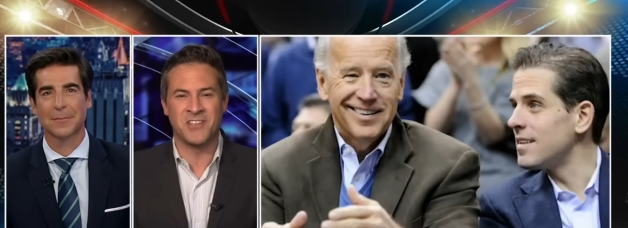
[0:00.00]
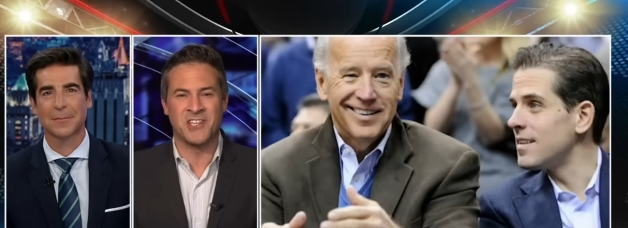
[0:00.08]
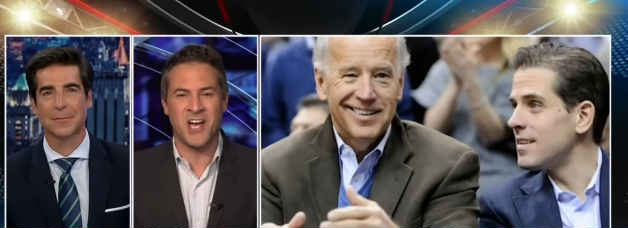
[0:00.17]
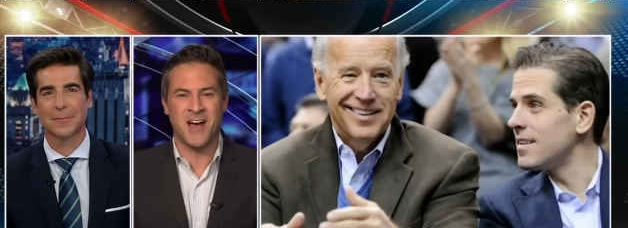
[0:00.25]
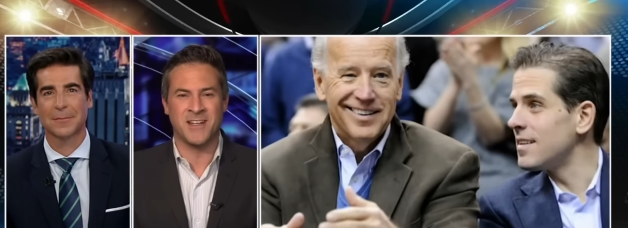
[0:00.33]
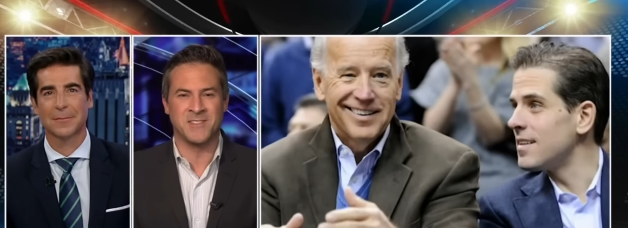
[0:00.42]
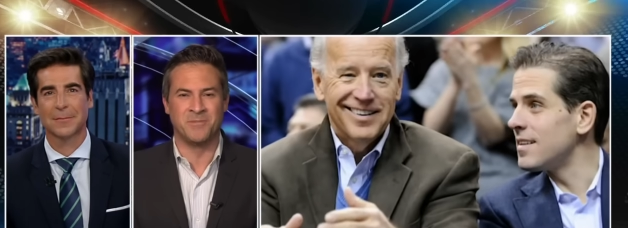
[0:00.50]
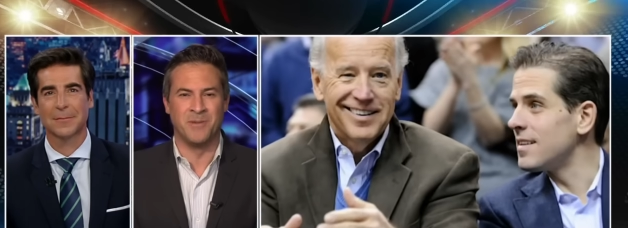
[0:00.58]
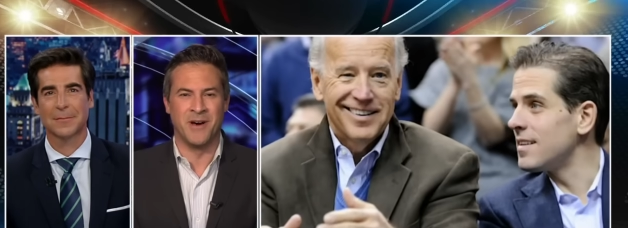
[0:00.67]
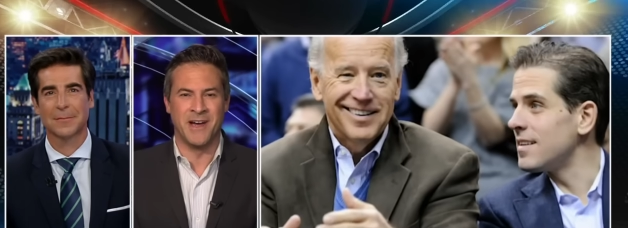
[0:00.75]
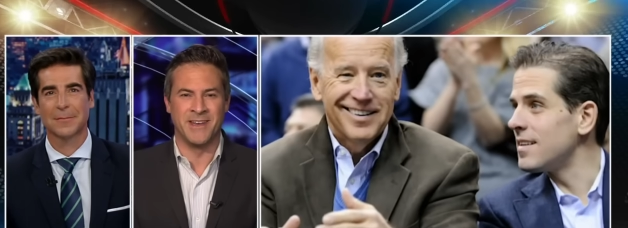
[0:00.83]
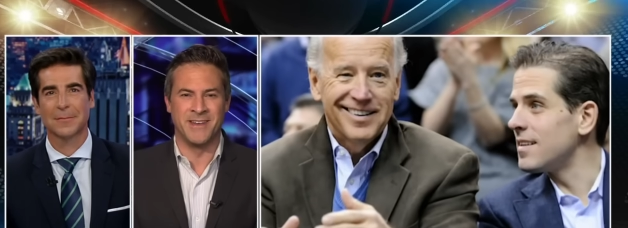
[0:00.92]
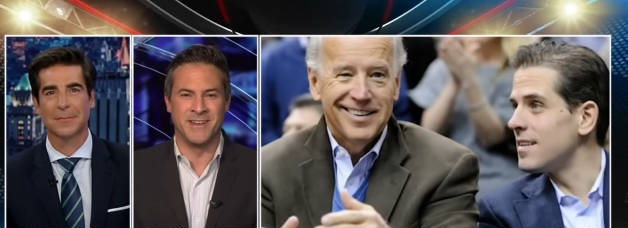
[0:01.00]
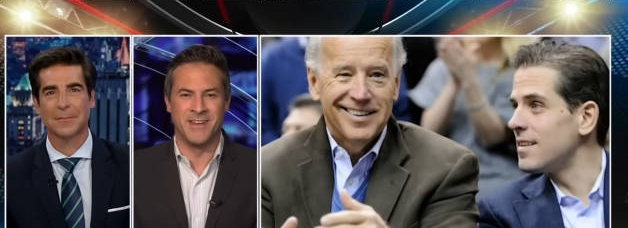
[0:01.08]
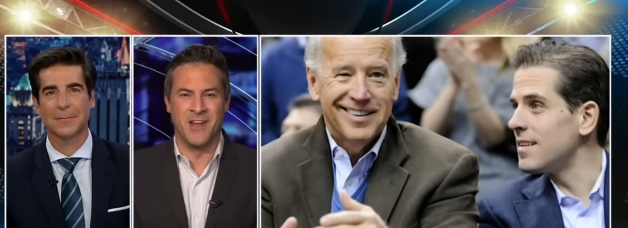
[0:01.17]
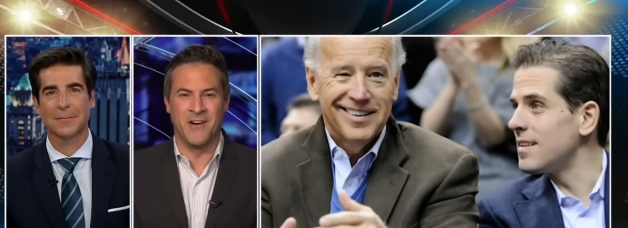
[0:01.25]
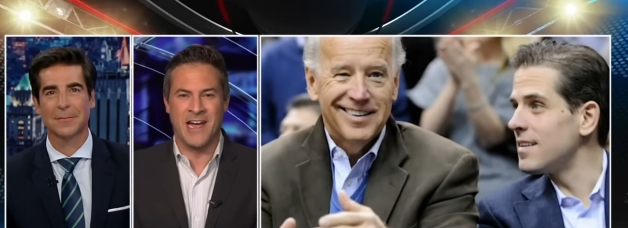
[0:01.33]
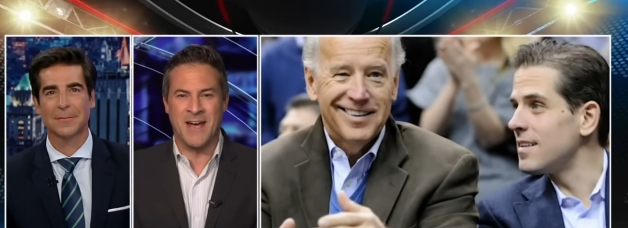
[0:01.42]
Speaker 1: shots, but, you
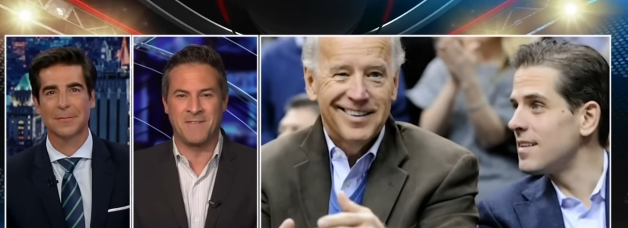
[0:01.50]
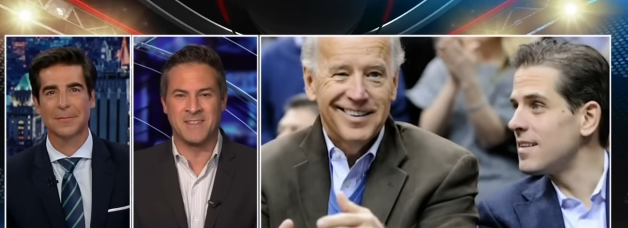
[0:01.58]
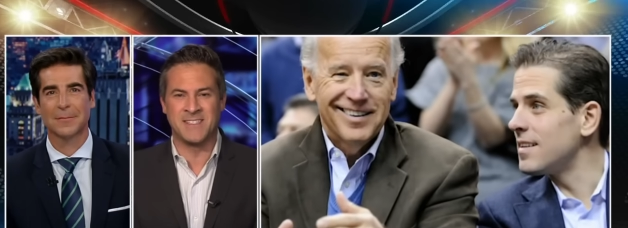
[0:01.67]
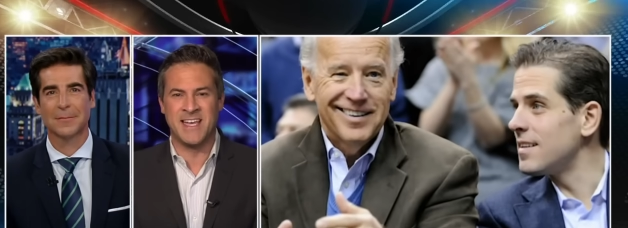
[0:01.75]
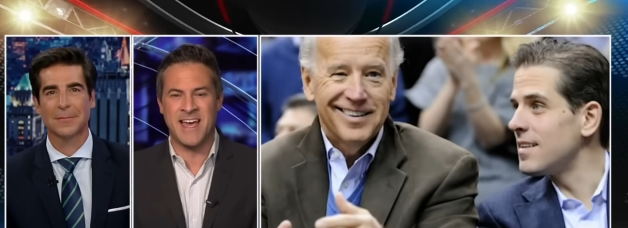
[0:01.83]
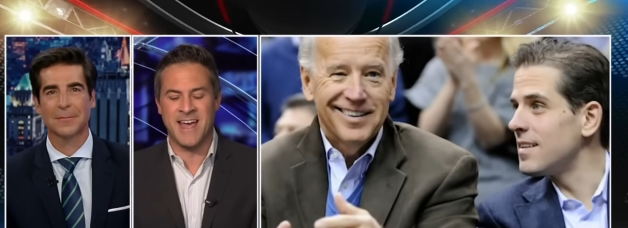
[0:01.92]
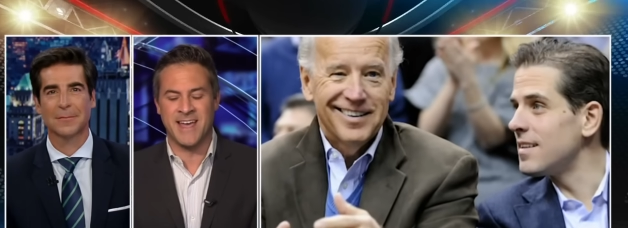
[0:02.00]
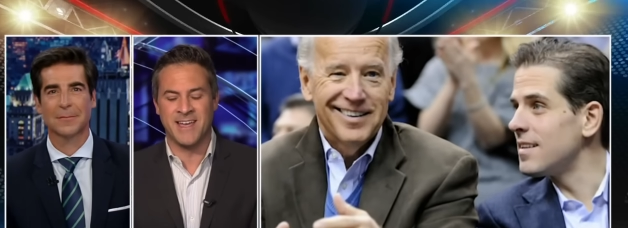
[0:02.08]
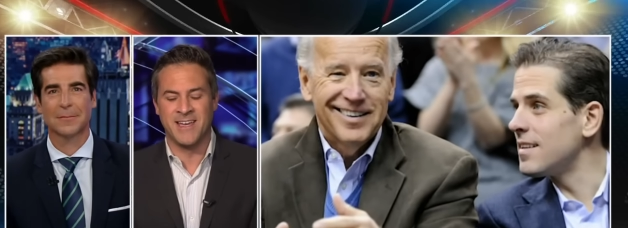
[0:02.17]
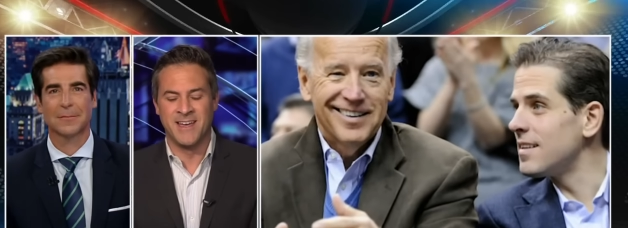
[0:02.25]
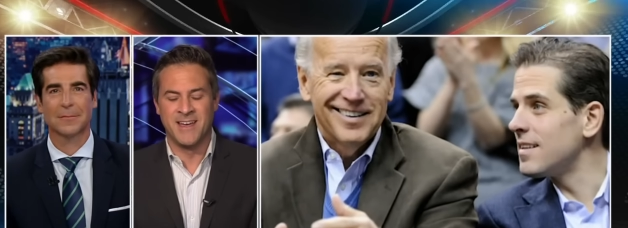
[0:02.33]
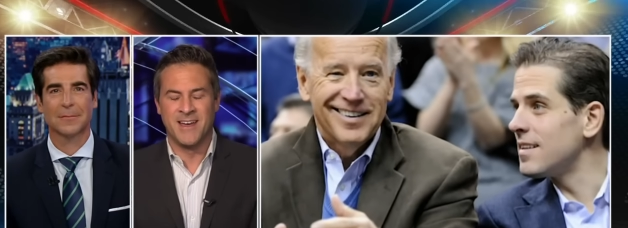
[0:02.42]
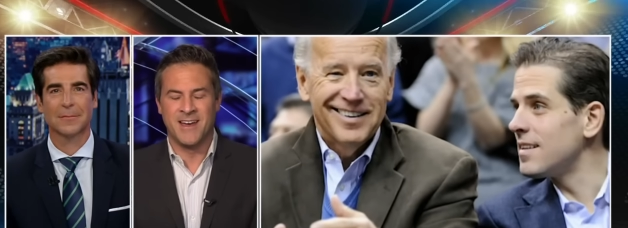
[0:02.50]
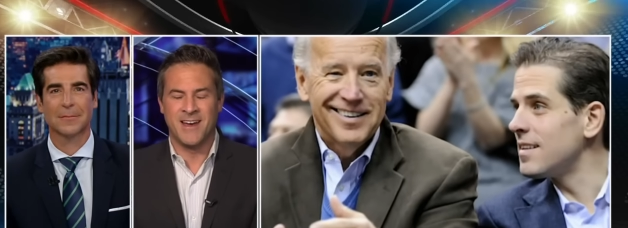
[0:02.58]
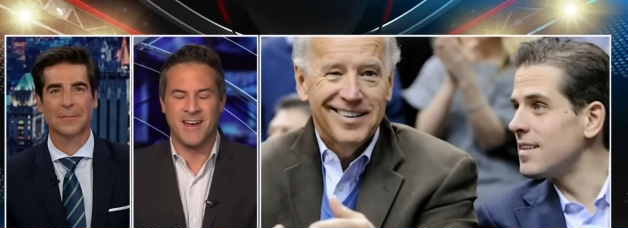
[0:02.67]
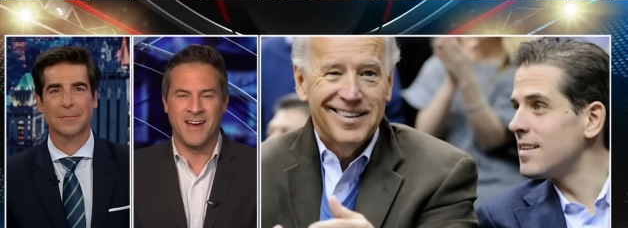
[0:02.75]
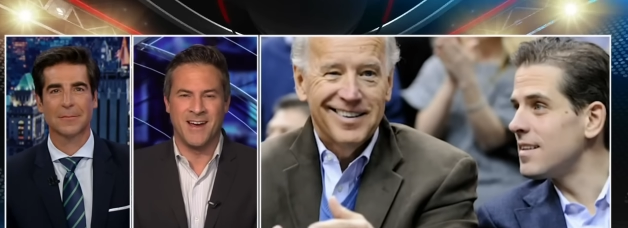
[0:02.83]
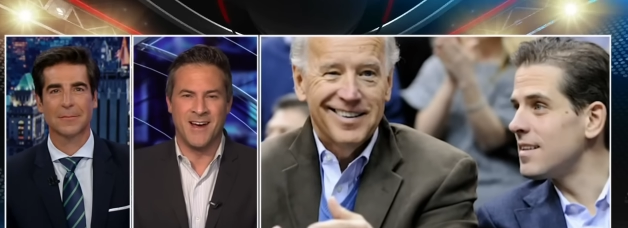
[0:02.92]
know, I have to say,
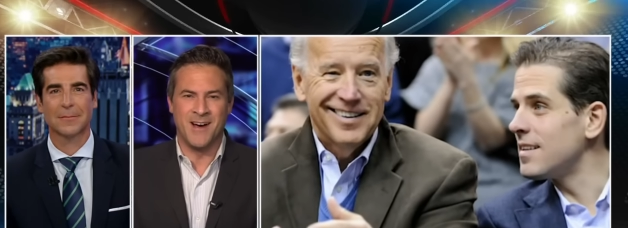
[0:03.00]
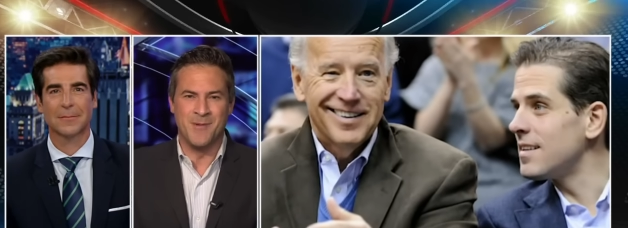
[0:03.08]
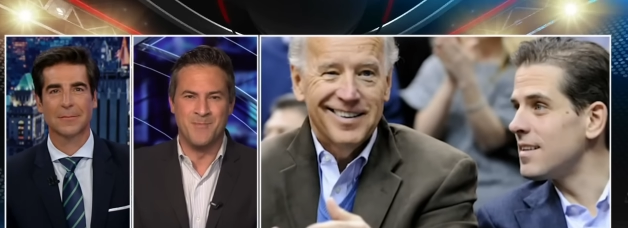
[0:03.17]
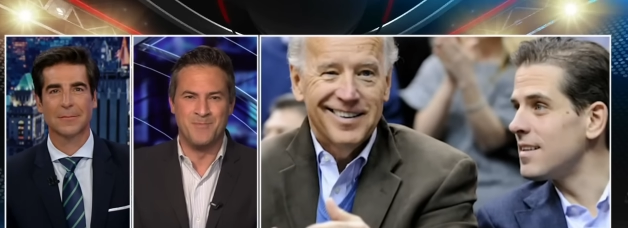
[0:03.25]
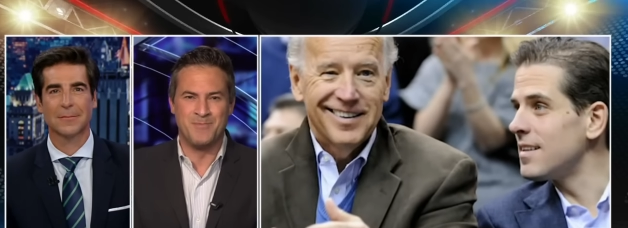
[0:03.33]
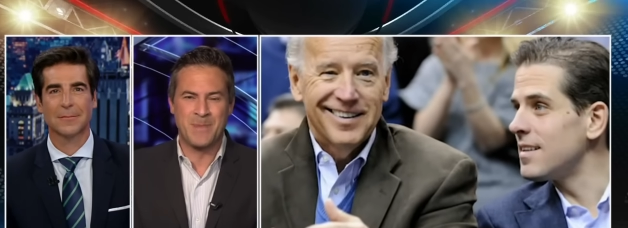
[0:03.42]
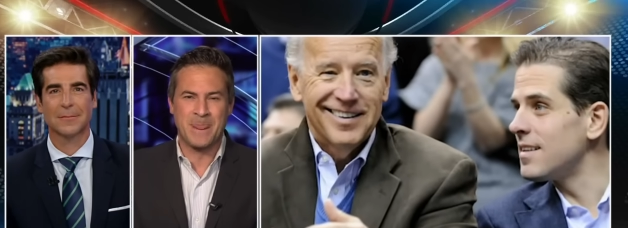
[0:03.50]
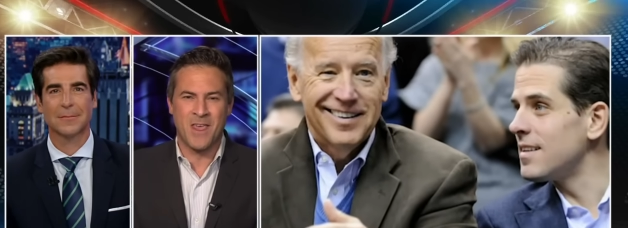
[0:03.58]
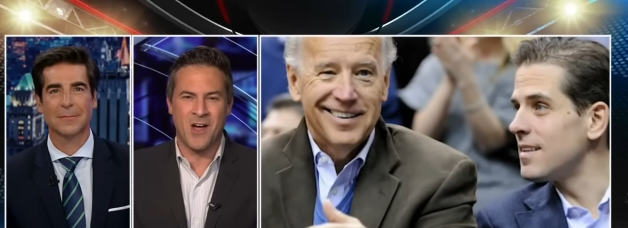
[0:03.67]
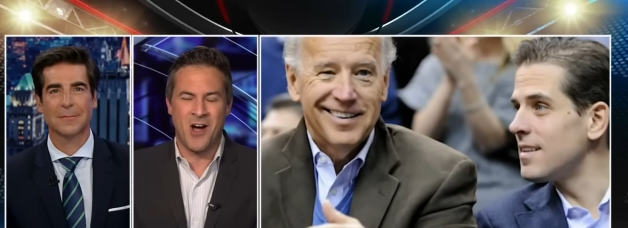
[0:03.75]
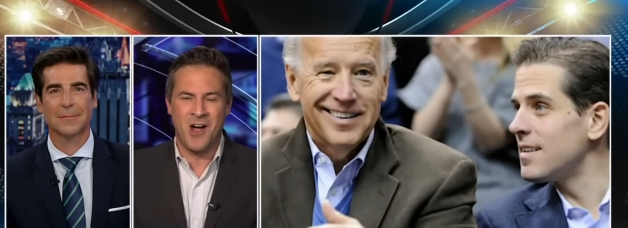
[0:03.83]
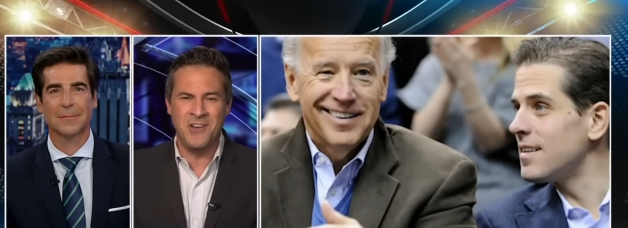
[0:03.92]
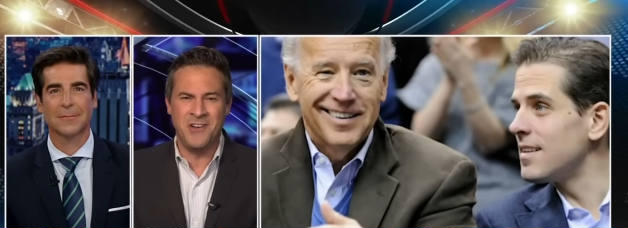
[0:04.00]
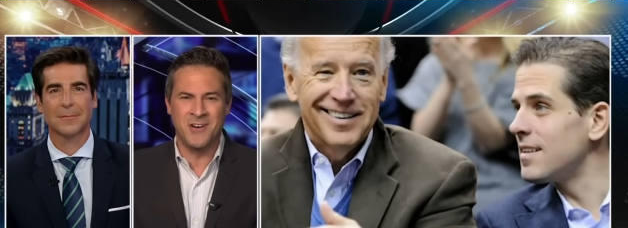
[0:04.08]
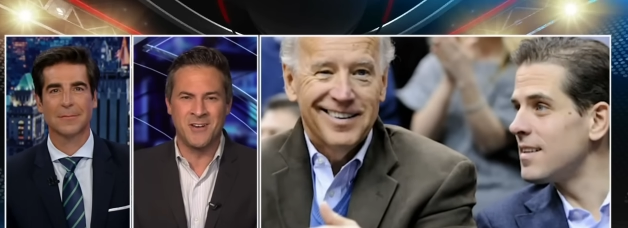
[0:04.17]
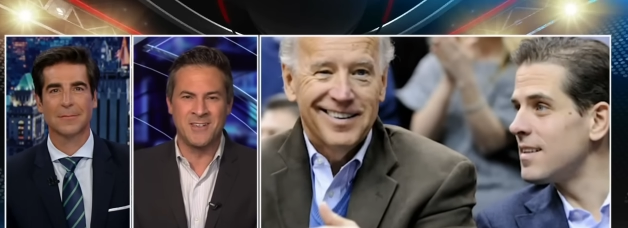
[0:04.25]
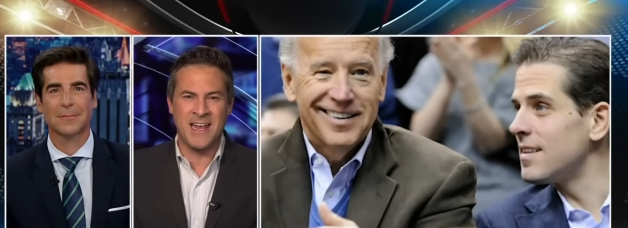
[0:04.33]
um, Hunter